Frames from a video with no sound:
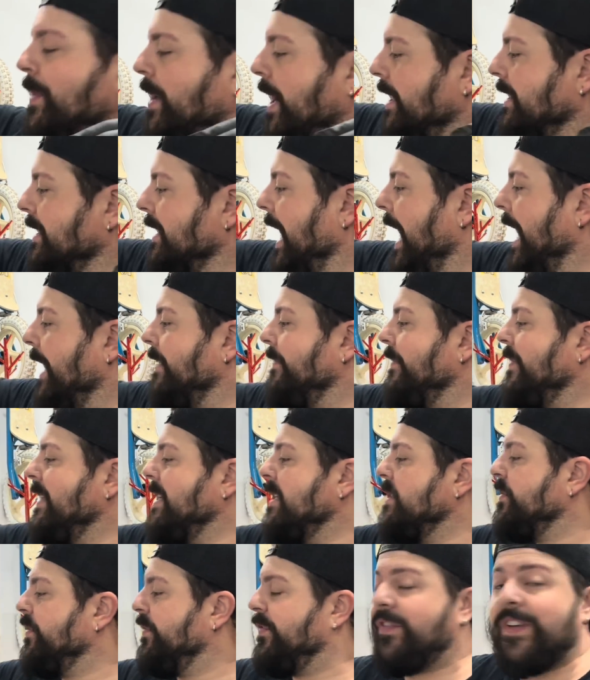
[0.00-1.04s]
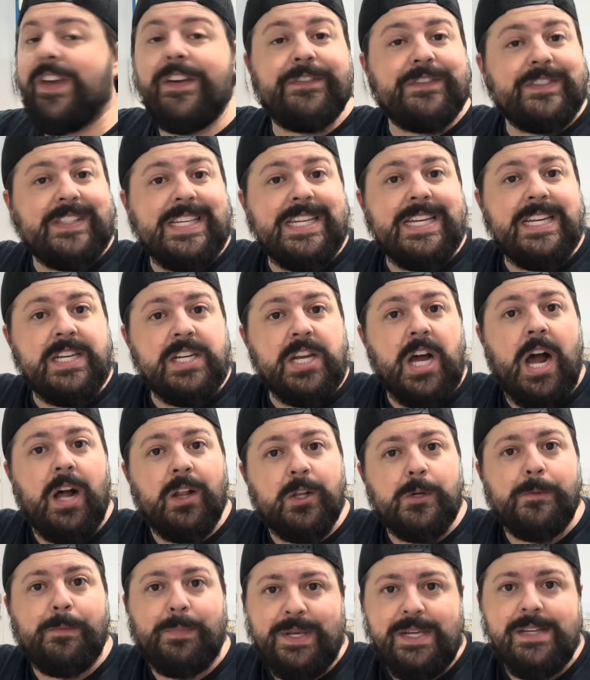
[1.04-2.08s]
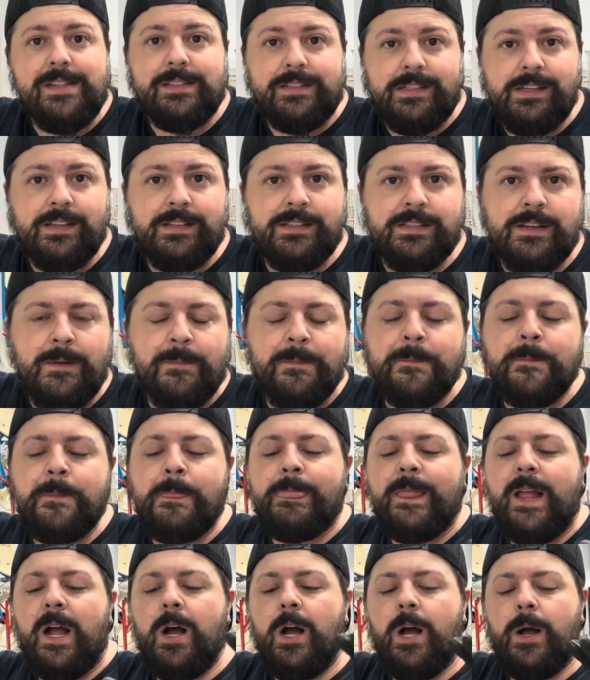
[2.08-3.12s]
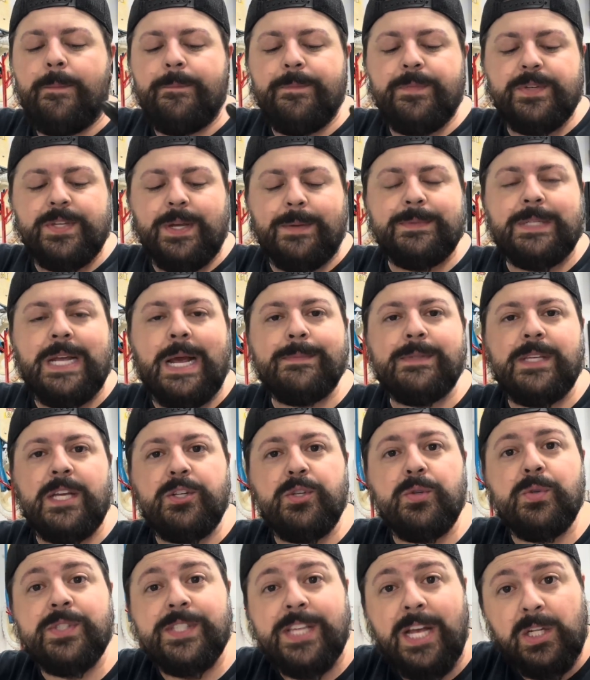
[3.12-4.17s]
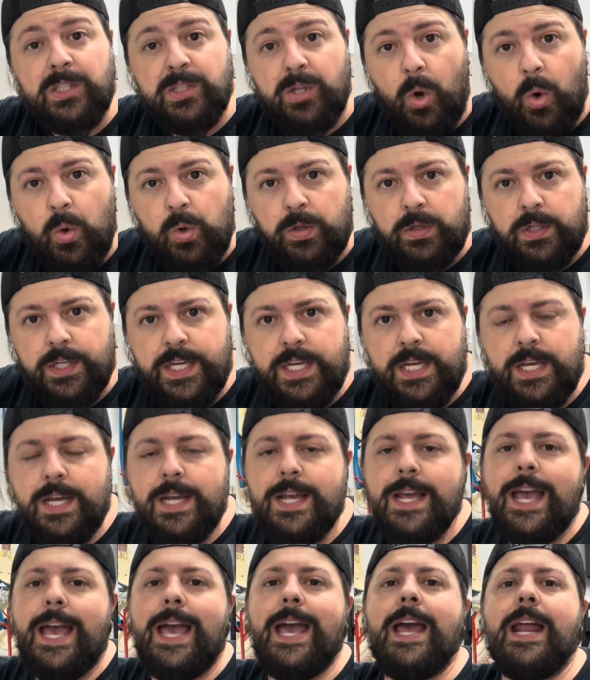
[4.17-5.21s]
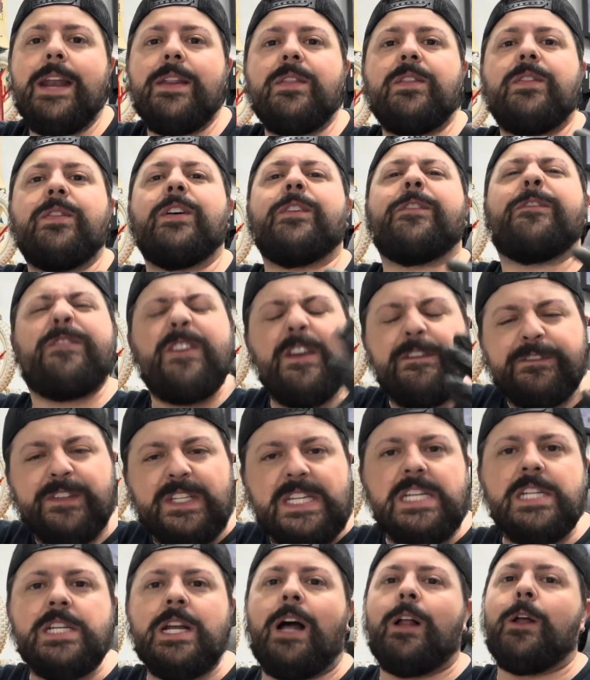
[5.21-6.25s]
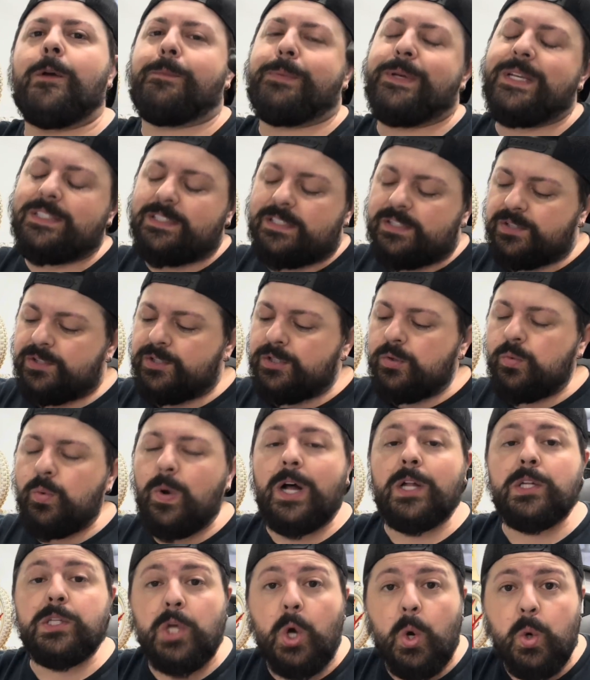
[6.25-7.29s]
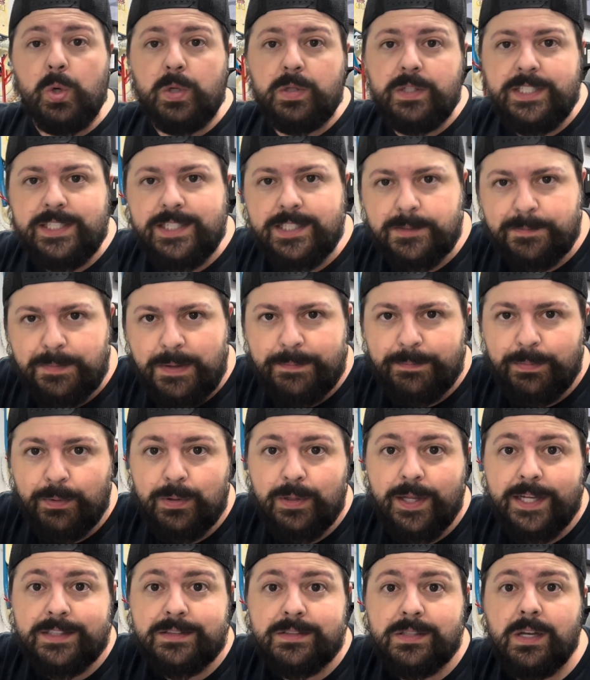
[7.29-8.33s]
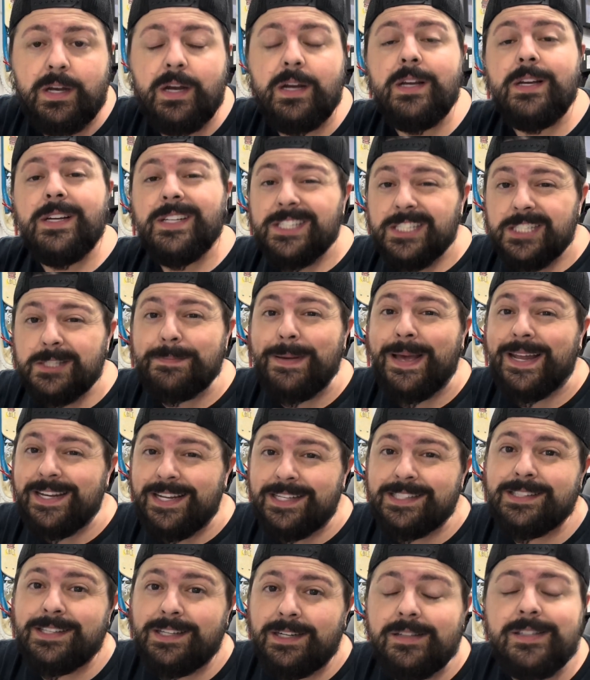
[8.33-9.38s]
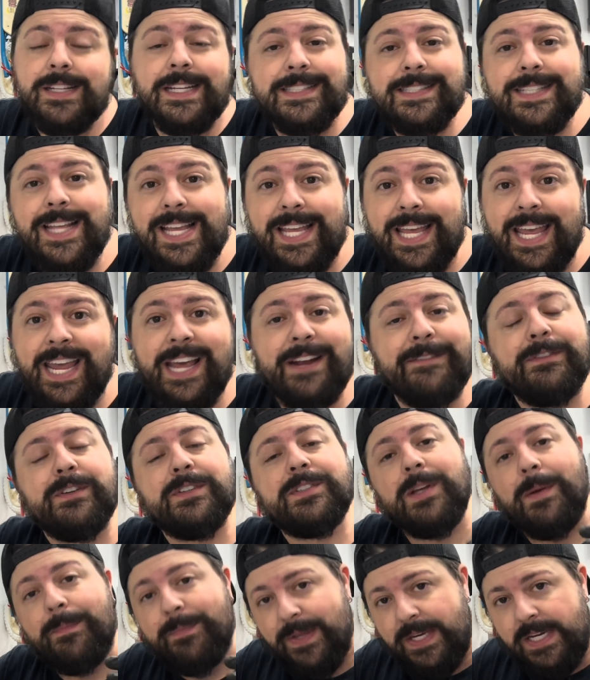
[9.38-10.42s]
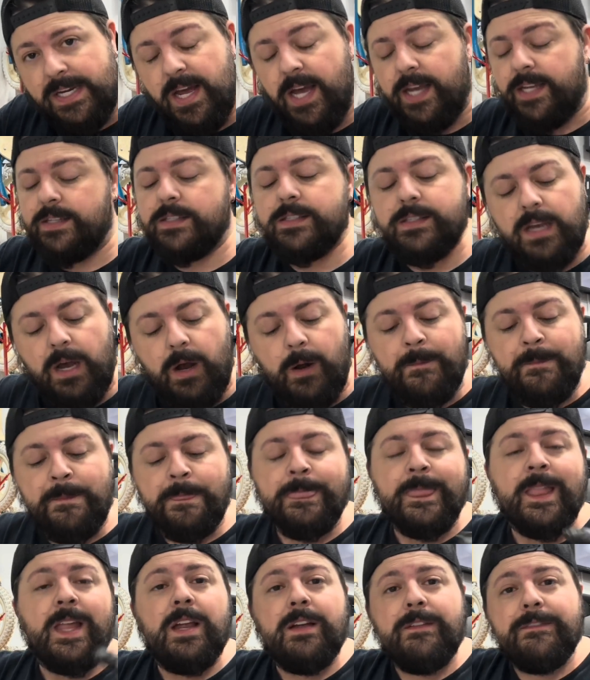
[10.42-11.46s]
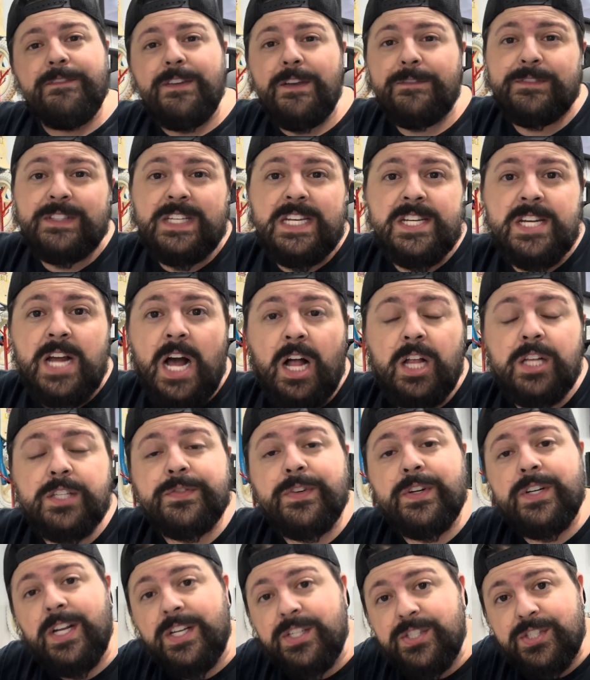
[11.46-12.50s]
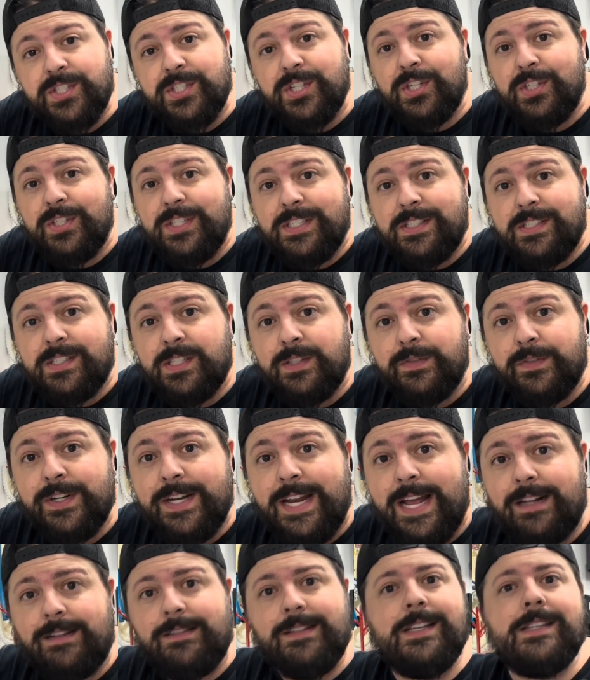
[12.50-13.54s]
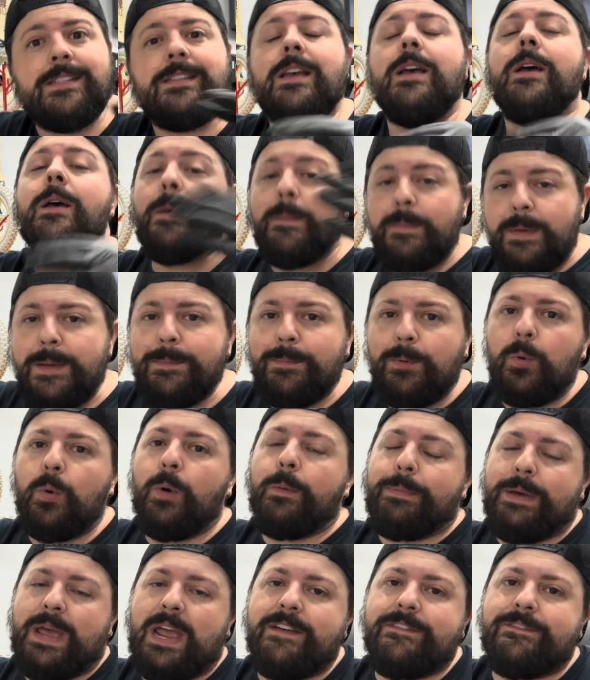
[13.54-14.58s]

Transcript: A lot of these $15 pieces, sometimes I do sell locally. And the $15 pieces do well locally because people like to spend as little as they can for something nice. So $15 for a nice sterling silver necklace, people will pay